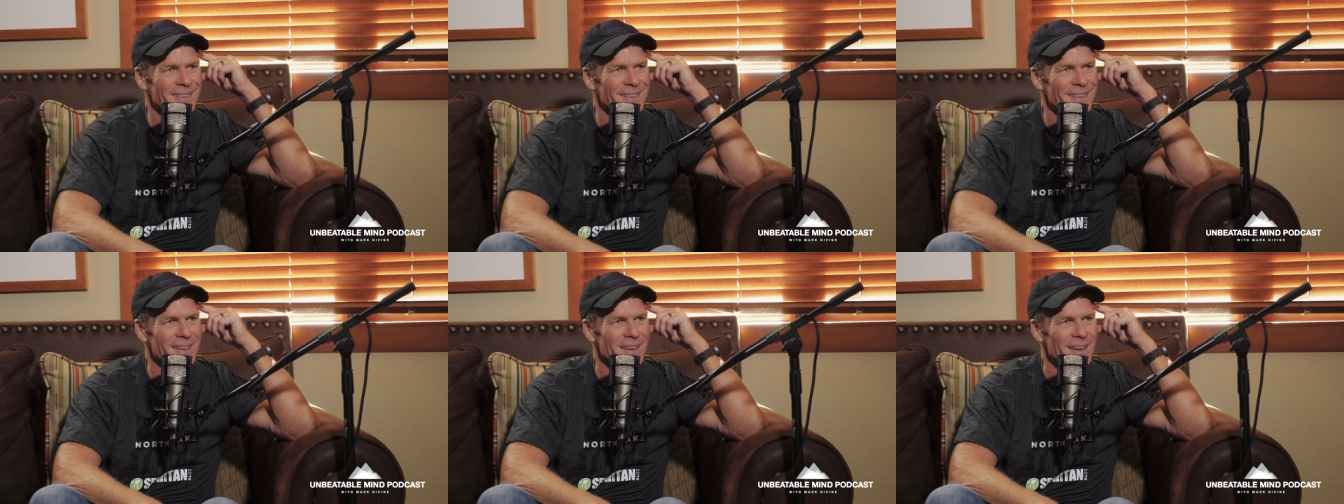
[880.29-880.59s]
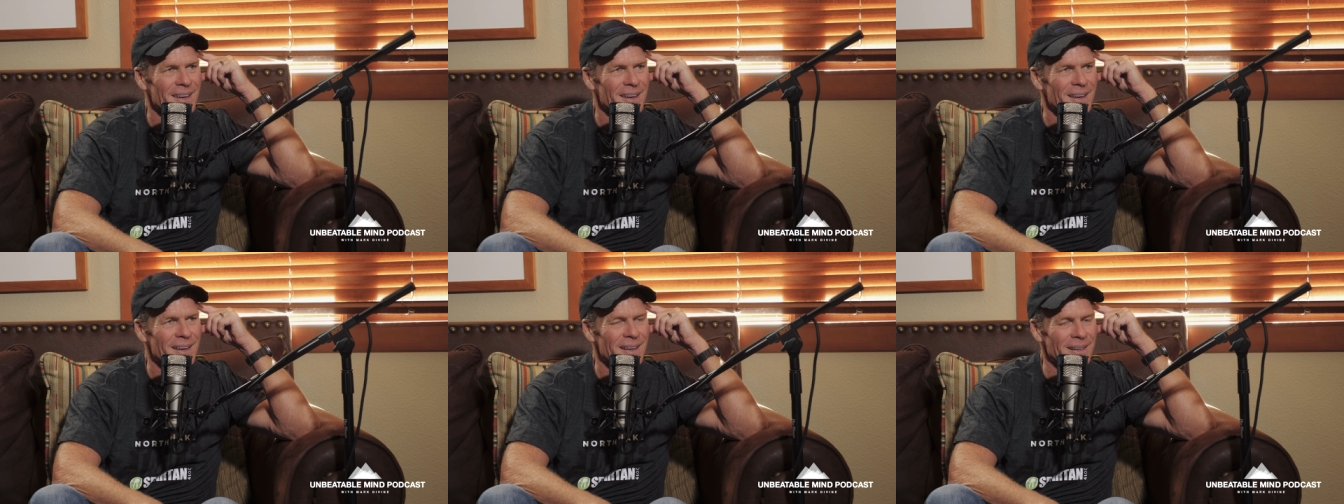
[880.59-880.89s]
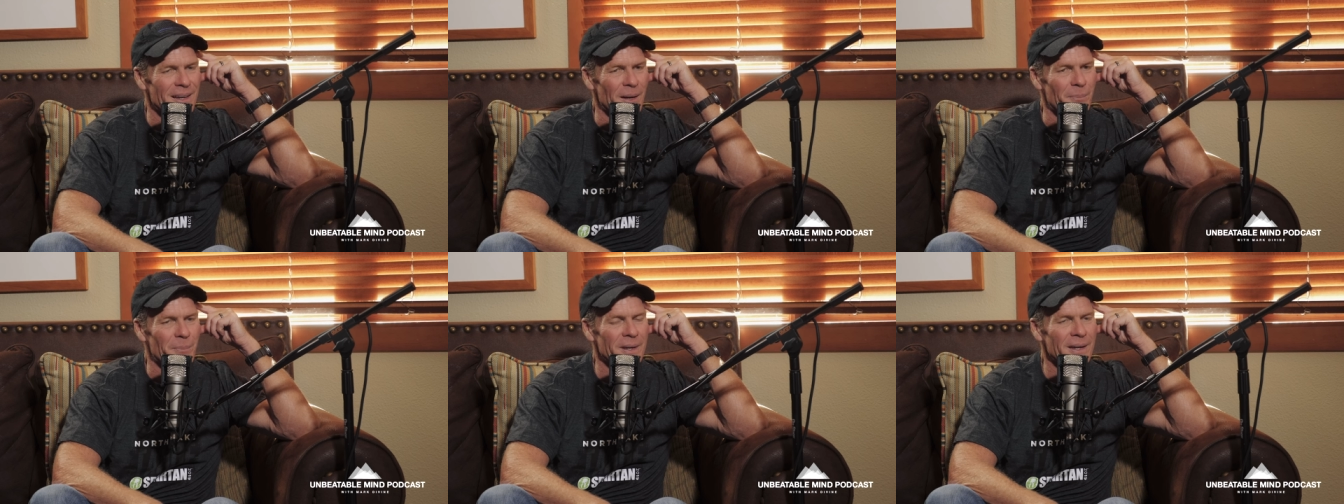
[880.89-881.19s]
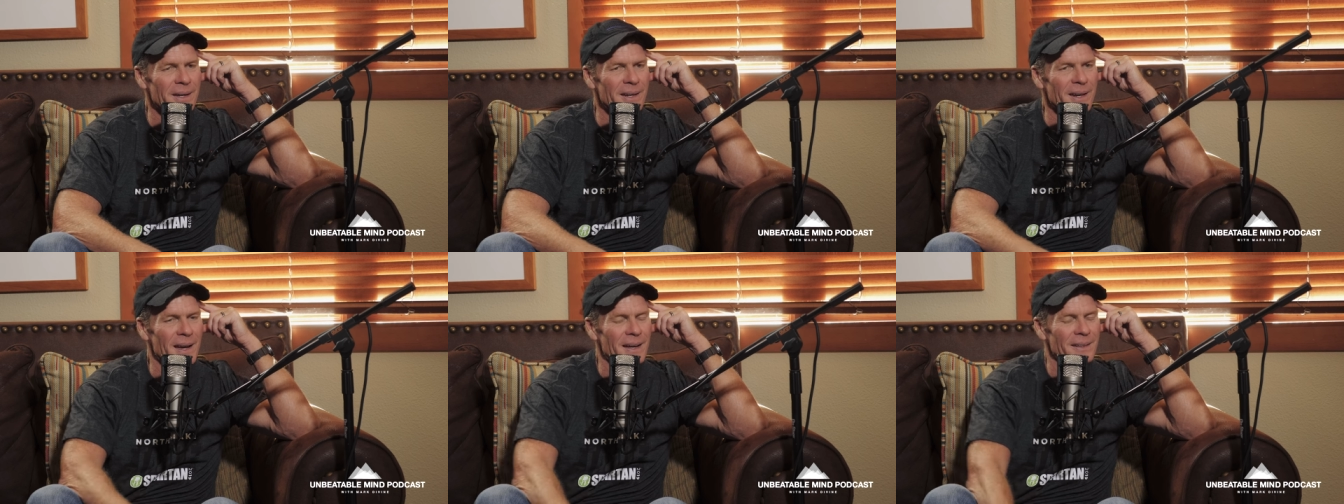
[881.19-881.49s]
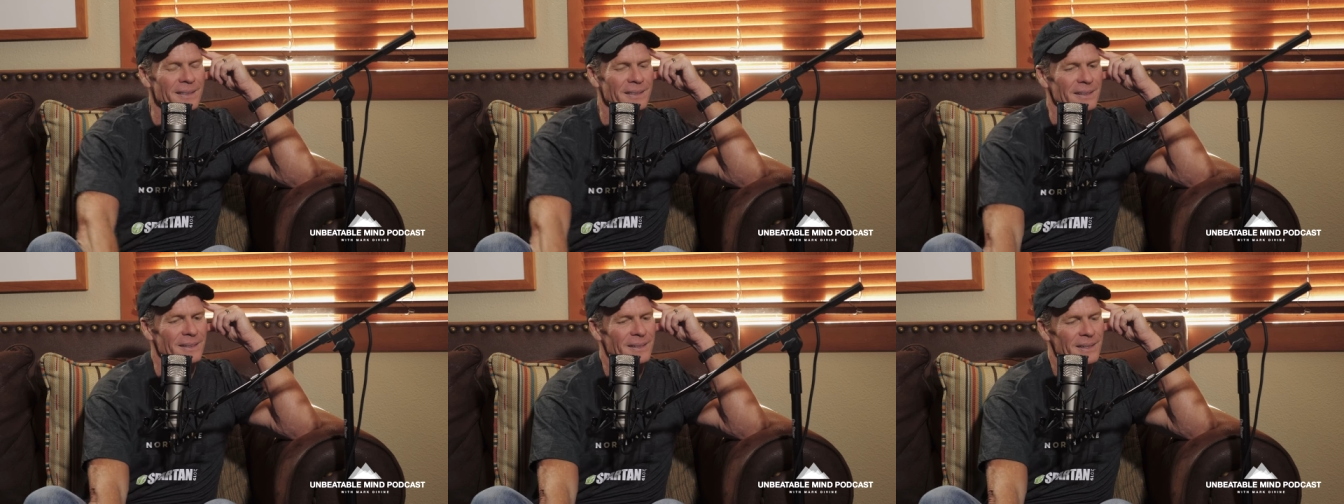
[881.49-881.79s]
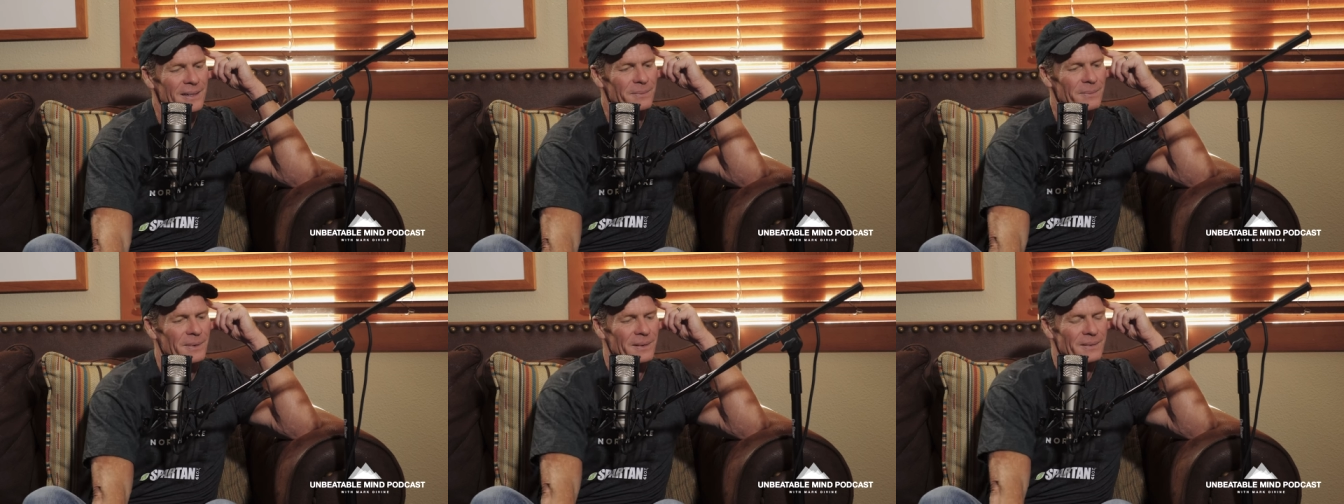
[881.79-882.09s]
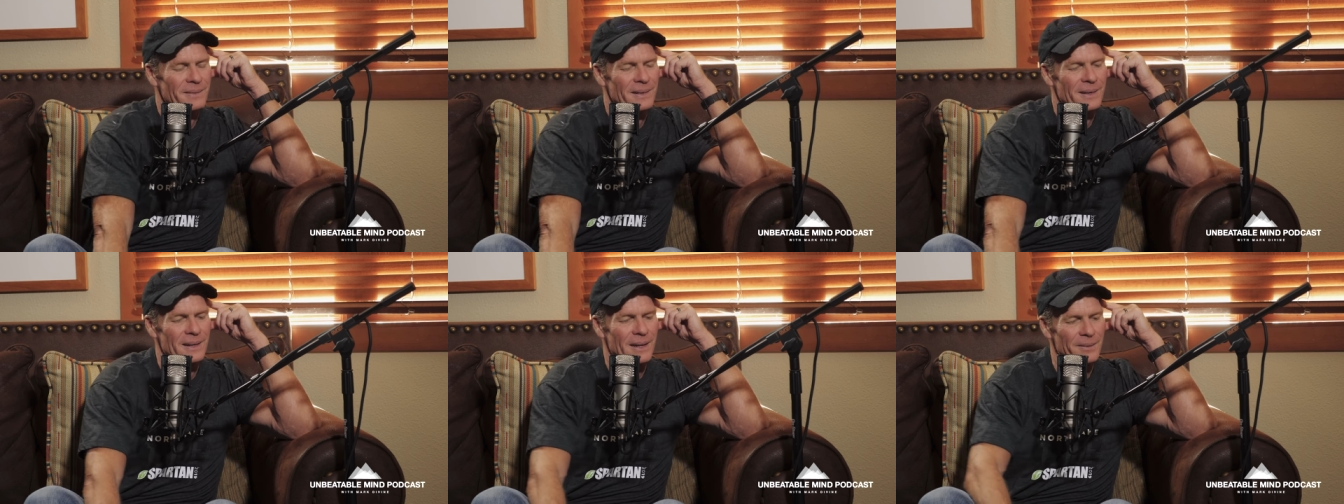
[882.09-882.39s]
Yeah, and, and being an athlete can
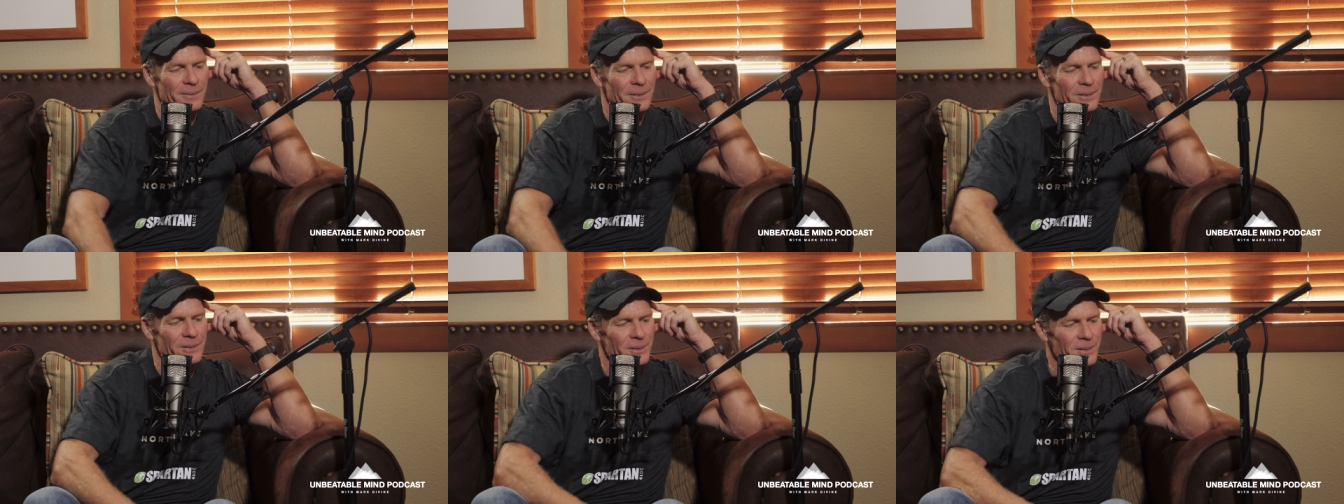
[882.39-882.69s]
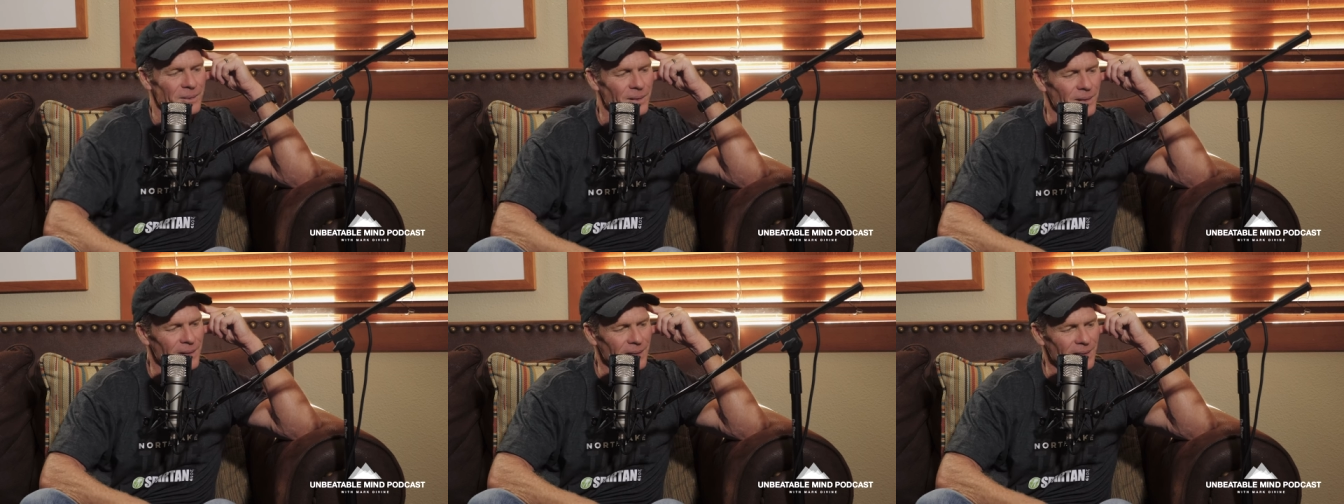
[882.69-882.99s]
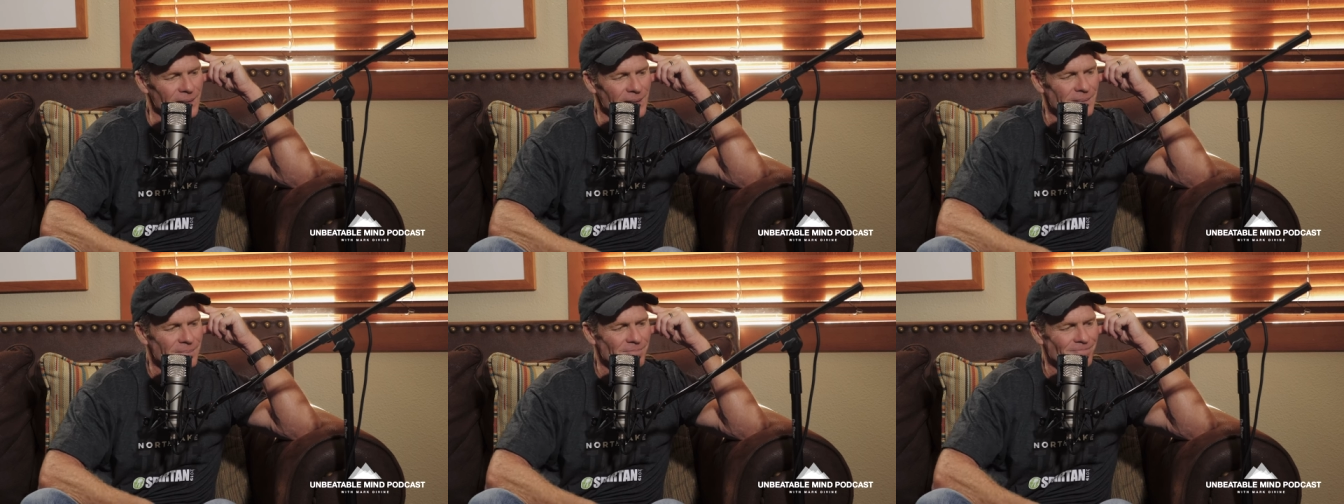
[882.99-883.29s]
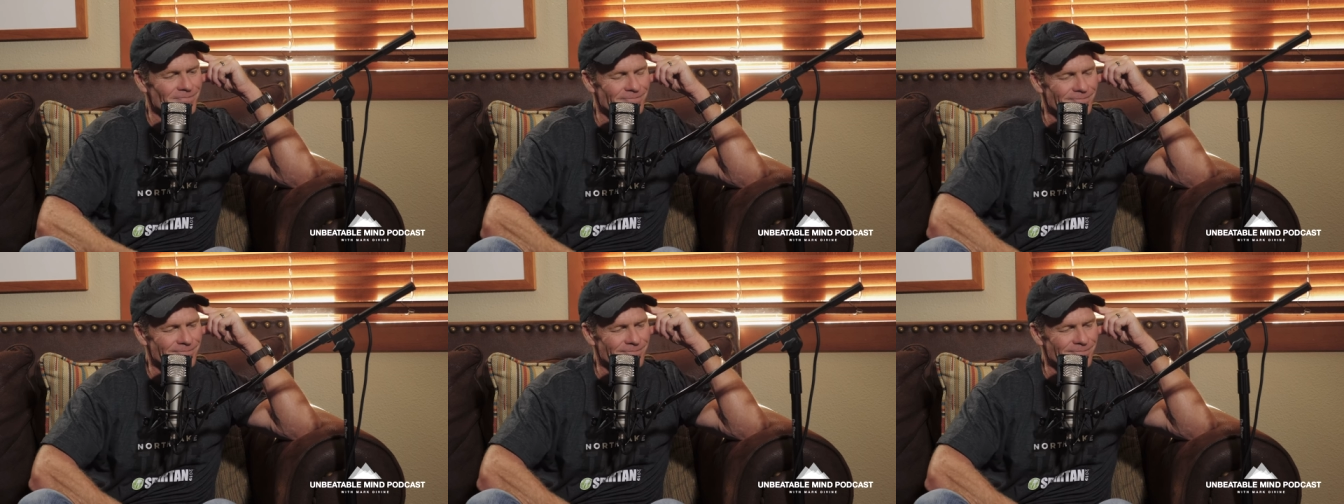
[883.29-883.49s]
can have a strong